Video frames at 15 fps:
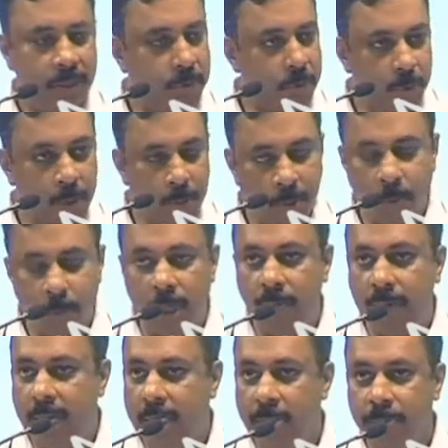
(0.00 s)
It could be people
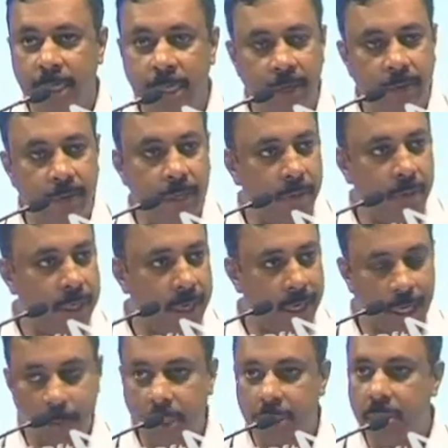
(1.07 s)
management given today
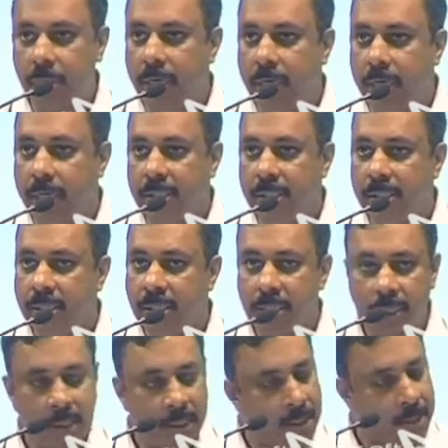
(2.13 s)
labor shortage,
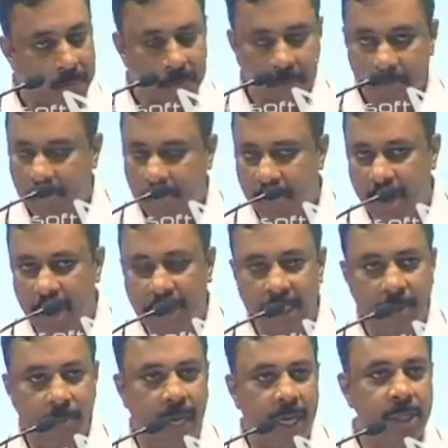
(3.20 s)

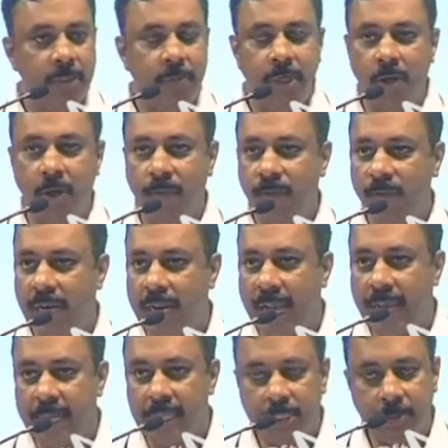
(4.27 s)
basic management of
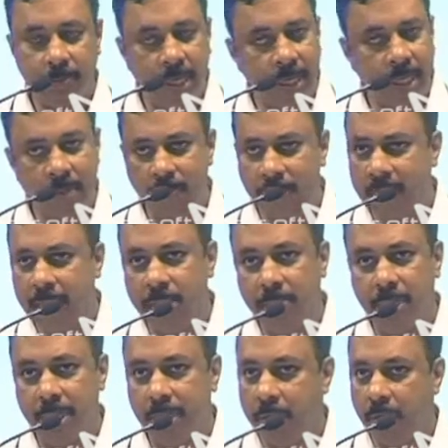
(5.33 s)
finance, basic
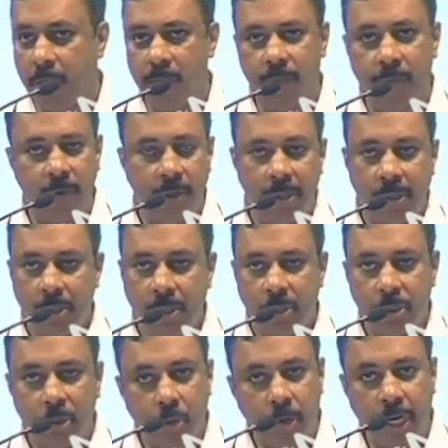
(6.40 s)
management of
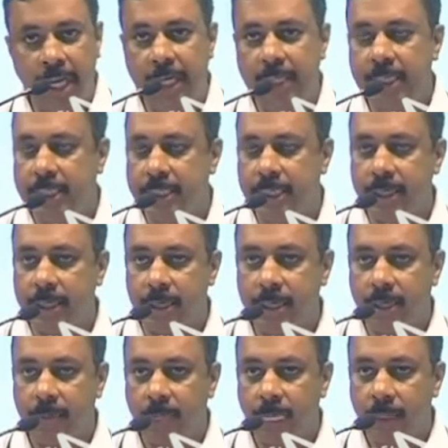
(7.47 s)
storage,
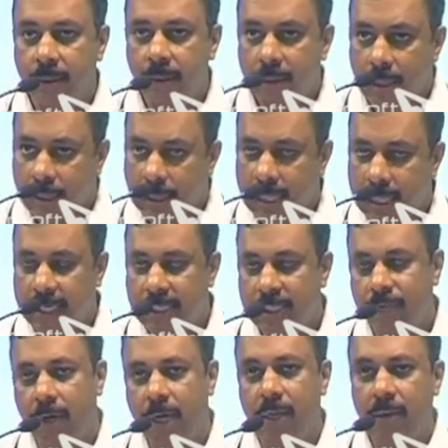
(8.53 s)
etc.
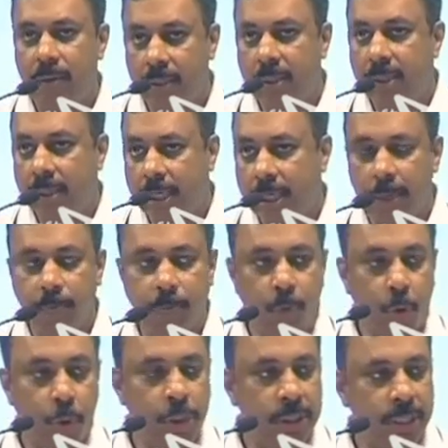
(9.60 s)
That's one
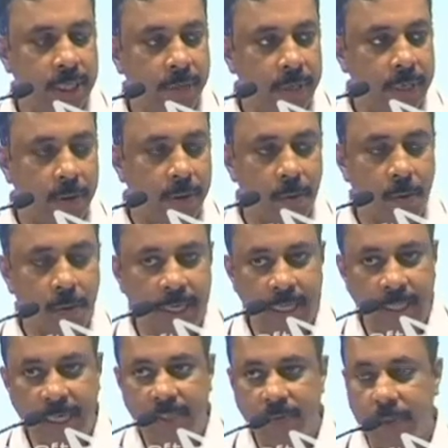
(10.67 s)
approach that we need to look at,
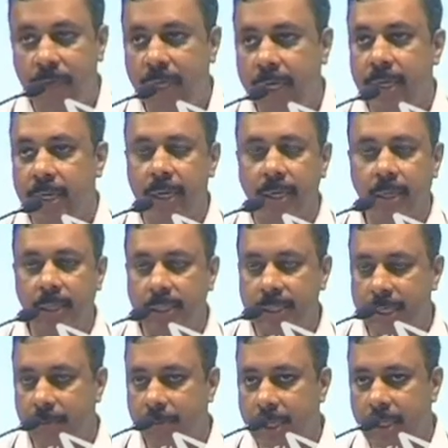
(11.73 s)
and that's one very critical
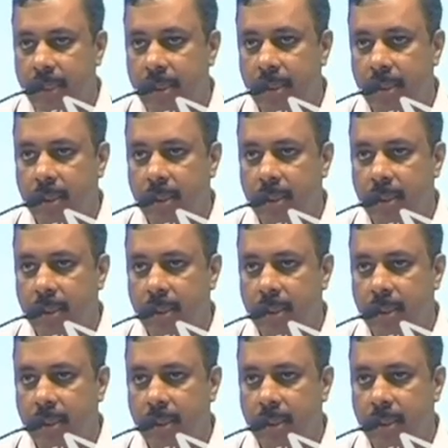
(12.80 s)
segment.